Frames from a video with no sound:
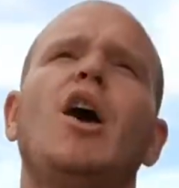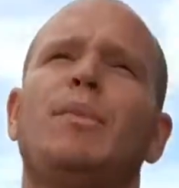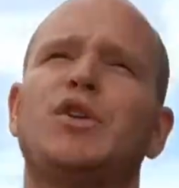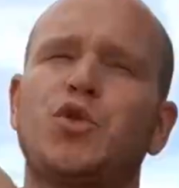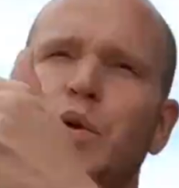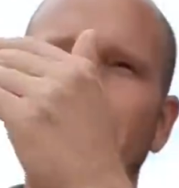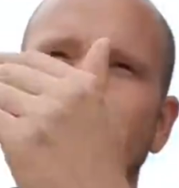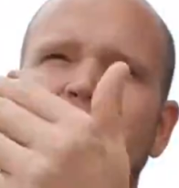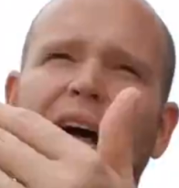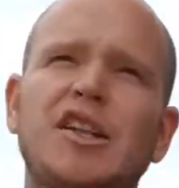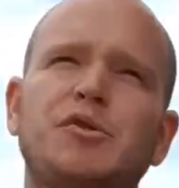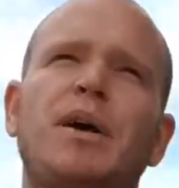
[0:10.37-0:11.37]
between
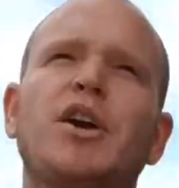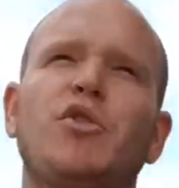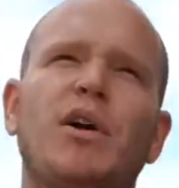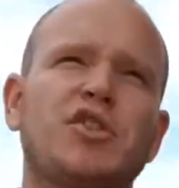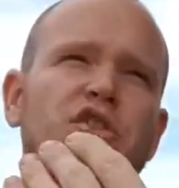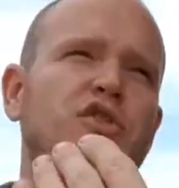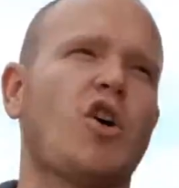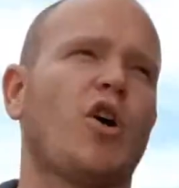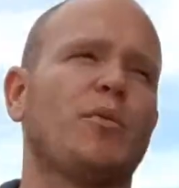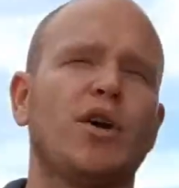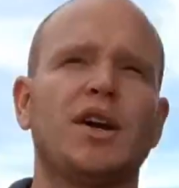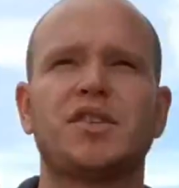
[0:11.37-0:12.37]
Dallas Paint Corrections
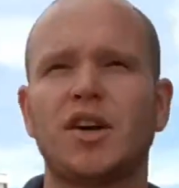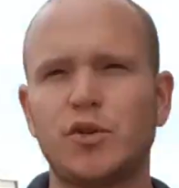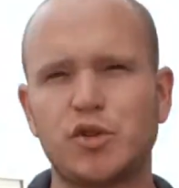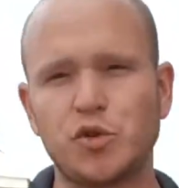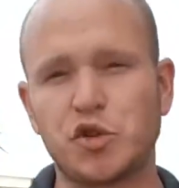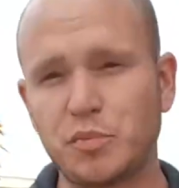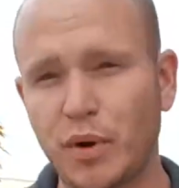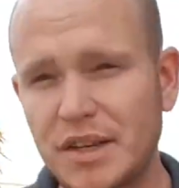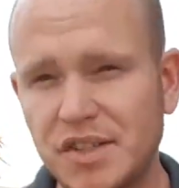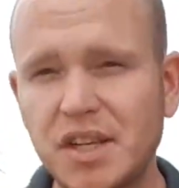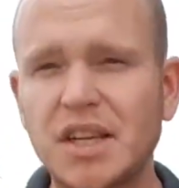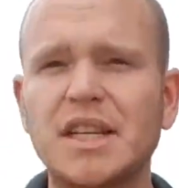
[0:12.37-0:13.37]
Armor SiO2 Spray
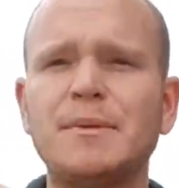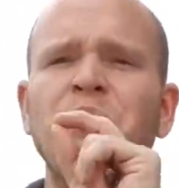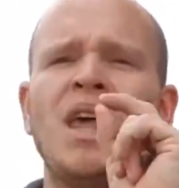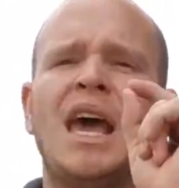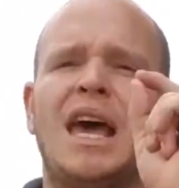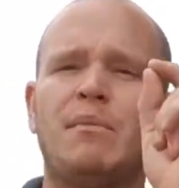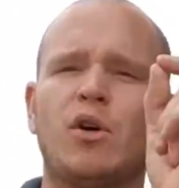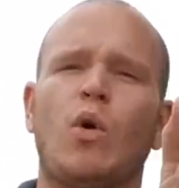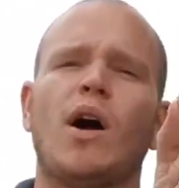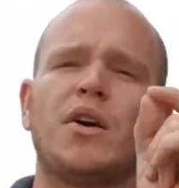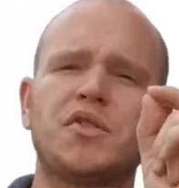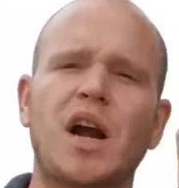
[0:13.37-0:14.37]
Sealant and
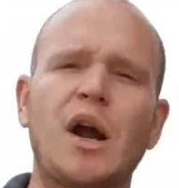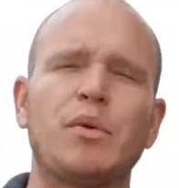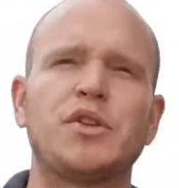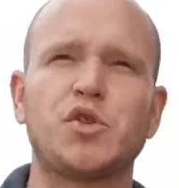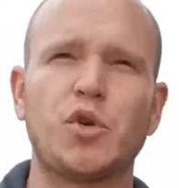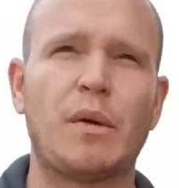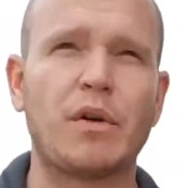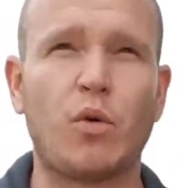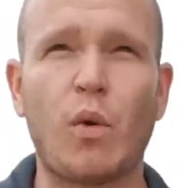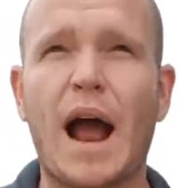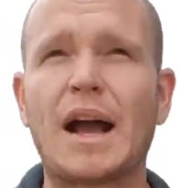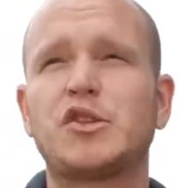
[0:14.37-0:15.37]
Meguiars Hybrid Ceramic
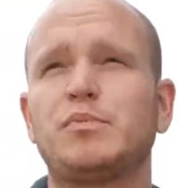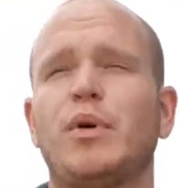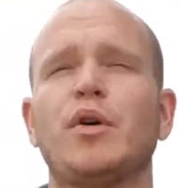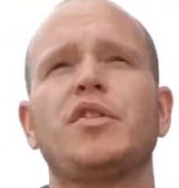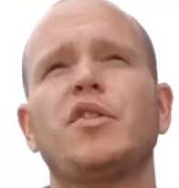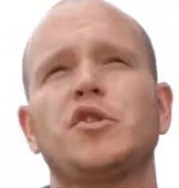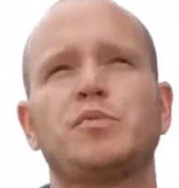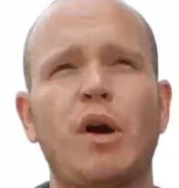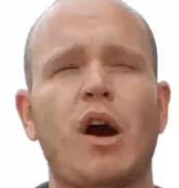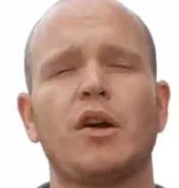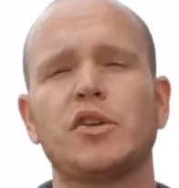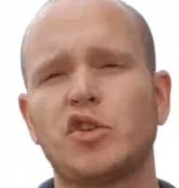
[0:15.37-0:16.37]
Wax. Both of those
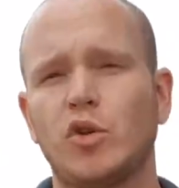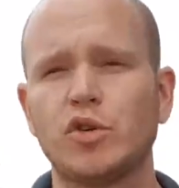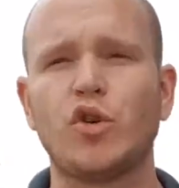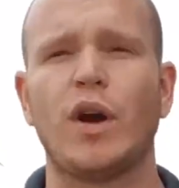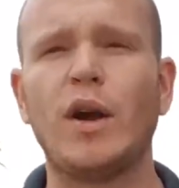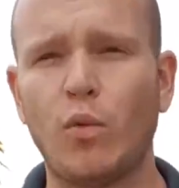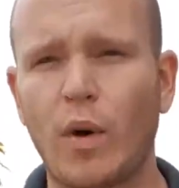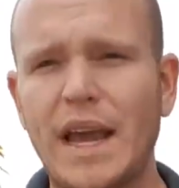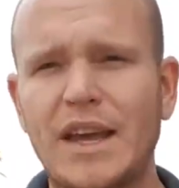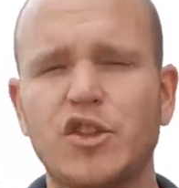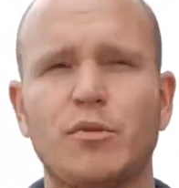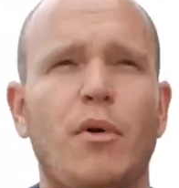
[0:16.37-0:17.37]
products hold great
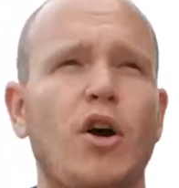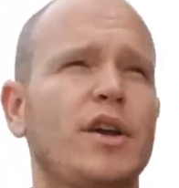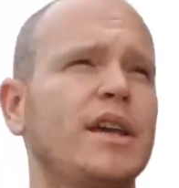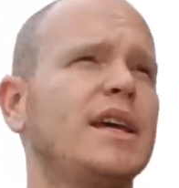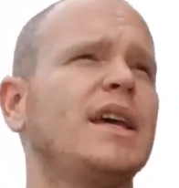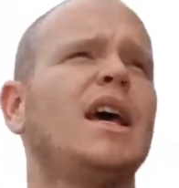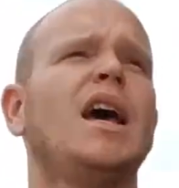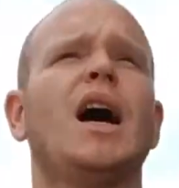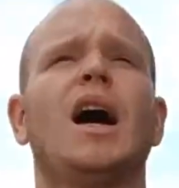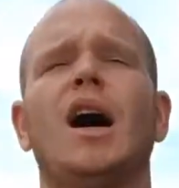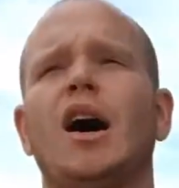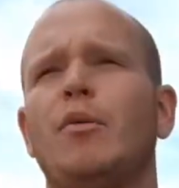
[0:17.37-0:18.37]
weight in their market.
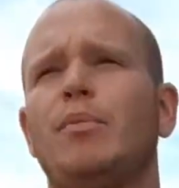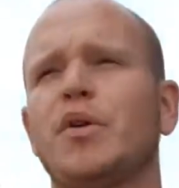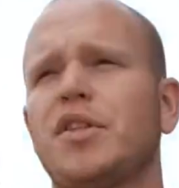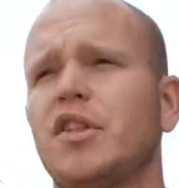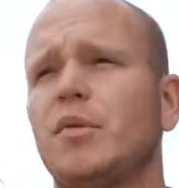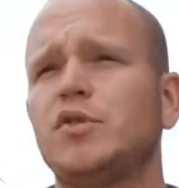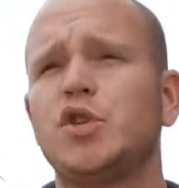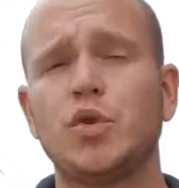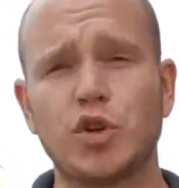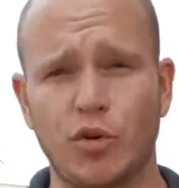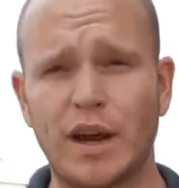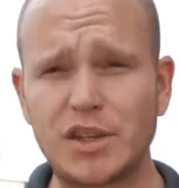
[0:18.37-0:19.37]
Both of them do a
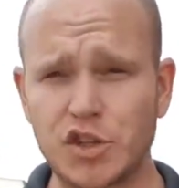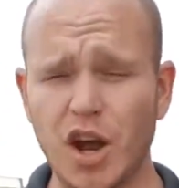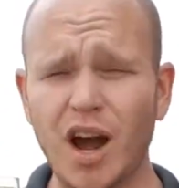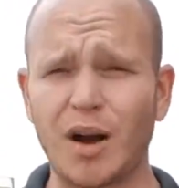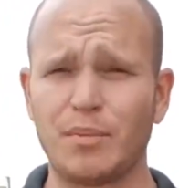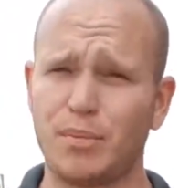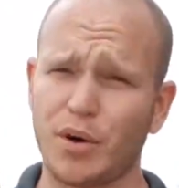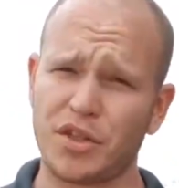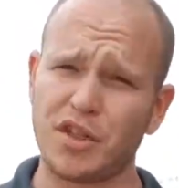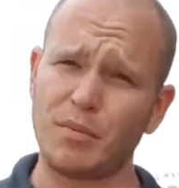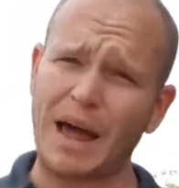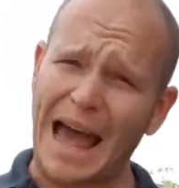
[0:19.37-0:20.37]
great job. Both of
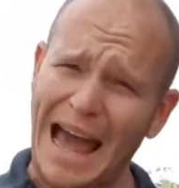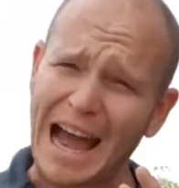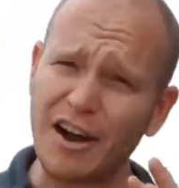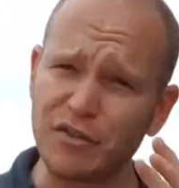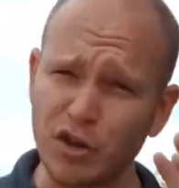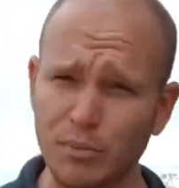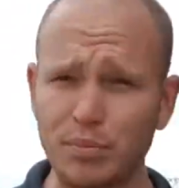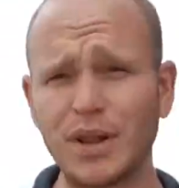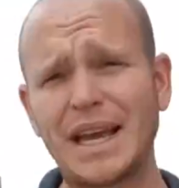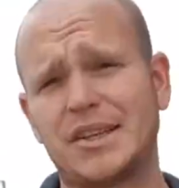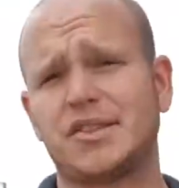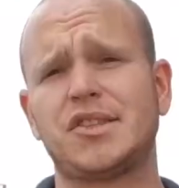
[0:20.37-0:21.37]
them have their
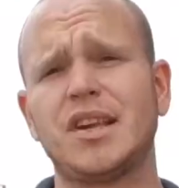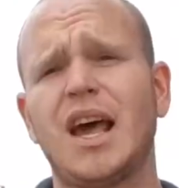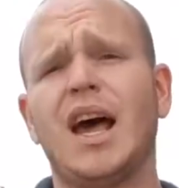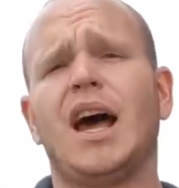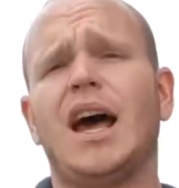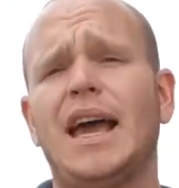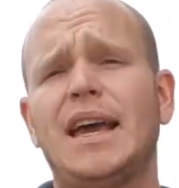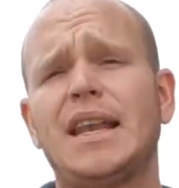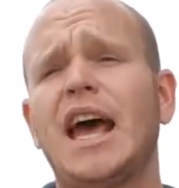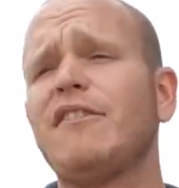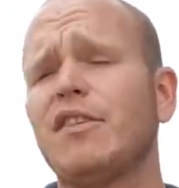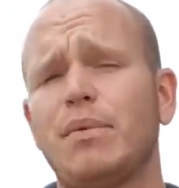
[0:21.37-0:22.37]
place, and
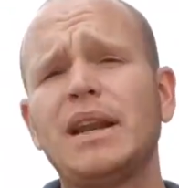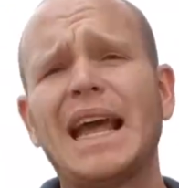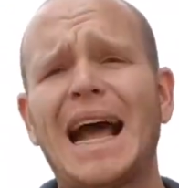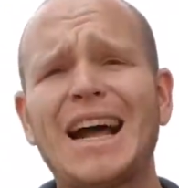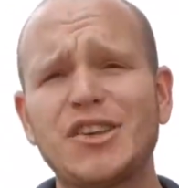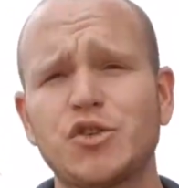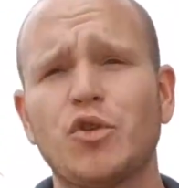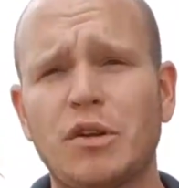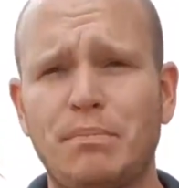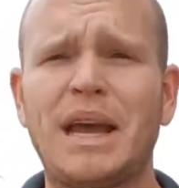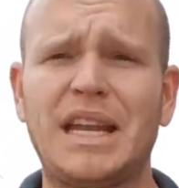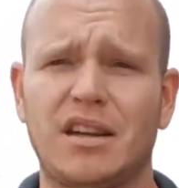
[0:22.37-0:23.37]
everybody has their own
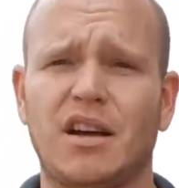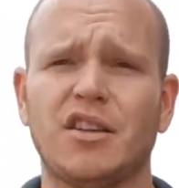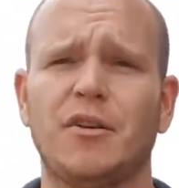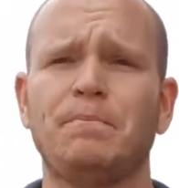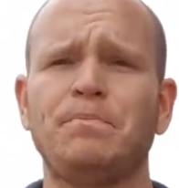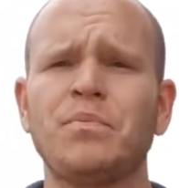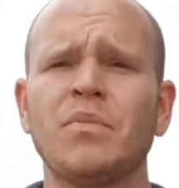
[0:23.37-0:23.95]
opinion on them.